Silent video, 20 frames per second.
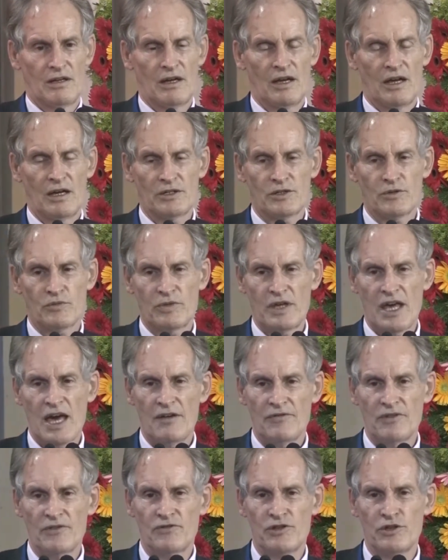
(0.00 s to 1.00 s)
and we
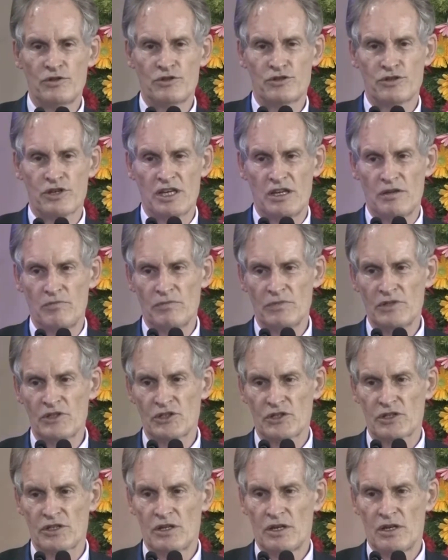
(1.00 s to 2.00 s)
have a few
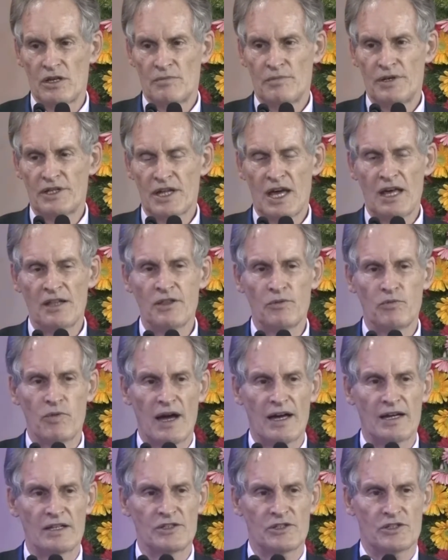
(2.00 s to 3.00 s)
dreams, but
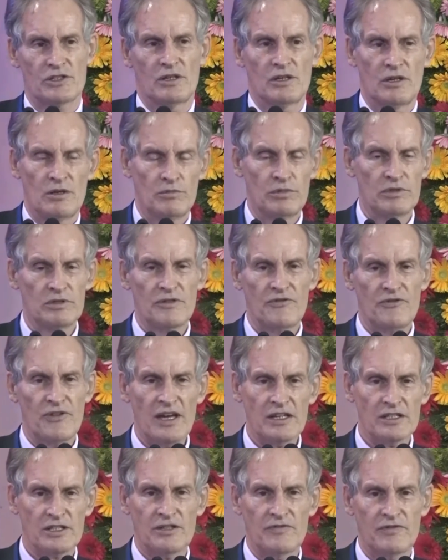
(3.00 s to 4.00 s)
otherwise we're
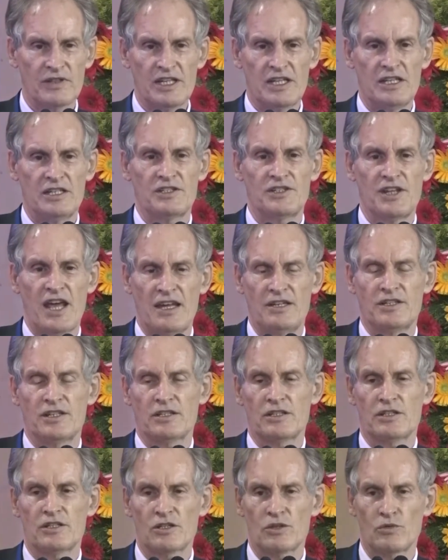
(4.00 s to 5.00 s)
effectively dead
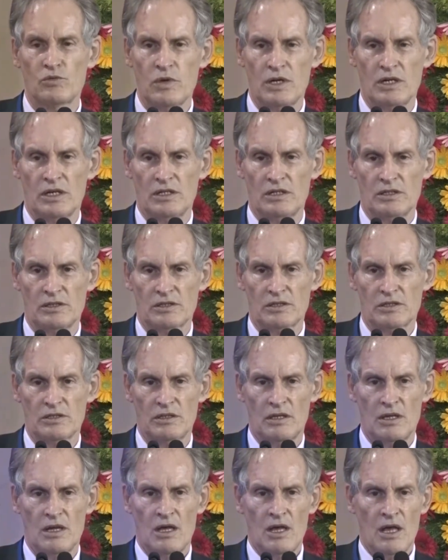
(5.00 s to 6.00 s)
to the world.
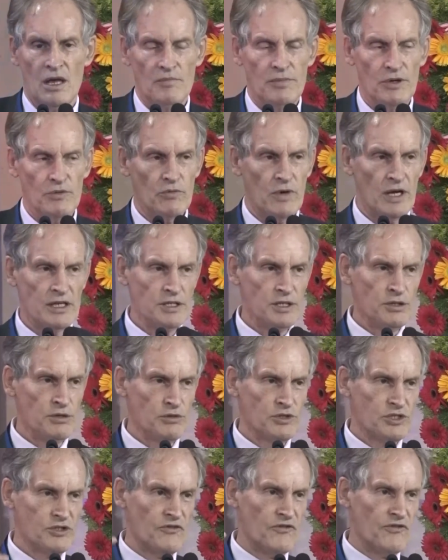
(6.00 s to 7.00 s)
But when
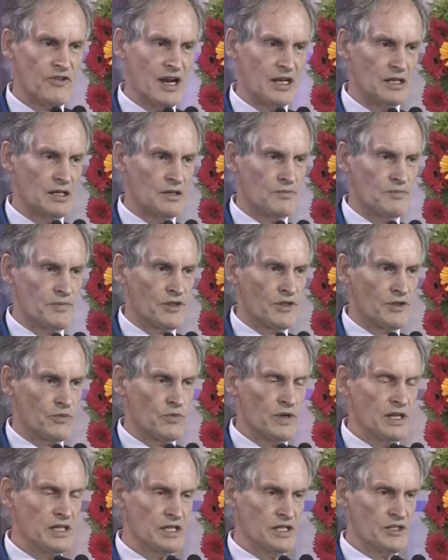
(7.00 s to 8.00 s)
you develop the
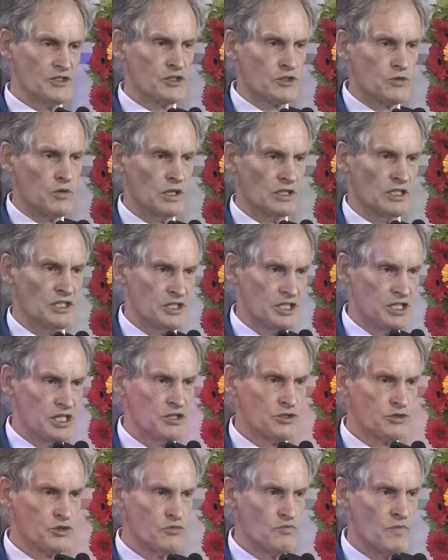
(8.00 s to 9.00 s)
witness quality
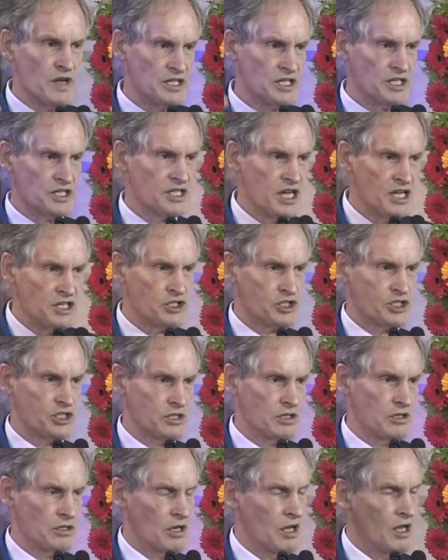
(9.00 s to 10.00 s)
through
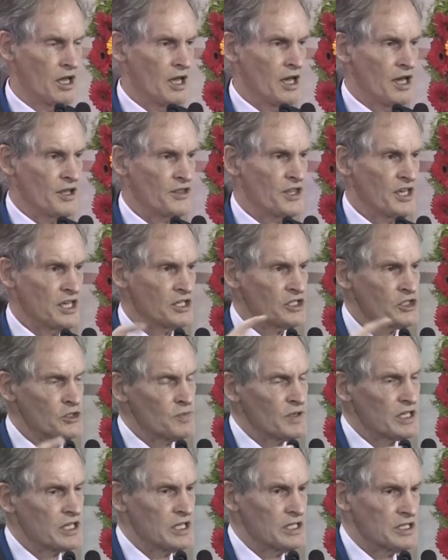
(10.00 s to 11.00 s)
meditation, things
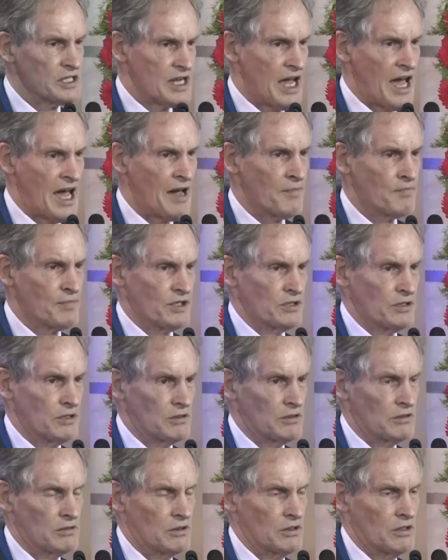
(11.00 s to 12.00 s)
begin to happen
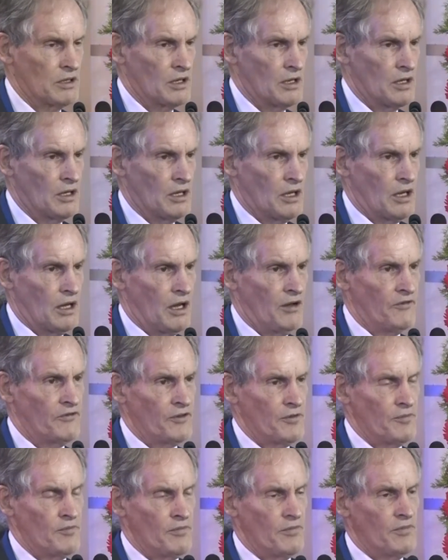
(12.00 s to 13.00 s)
of
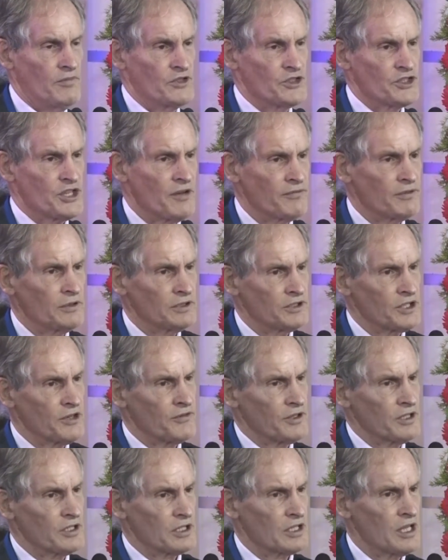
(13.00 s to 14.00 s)
several
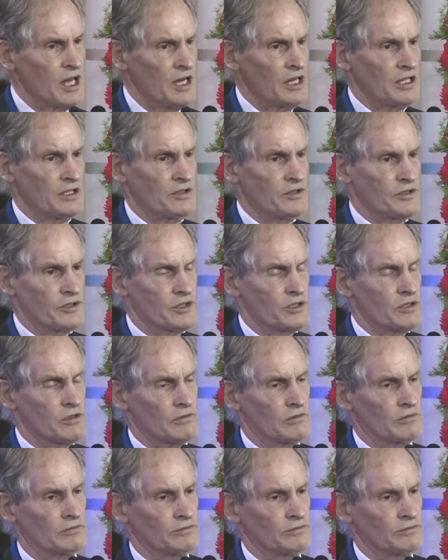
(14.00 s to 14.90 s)
different kinds.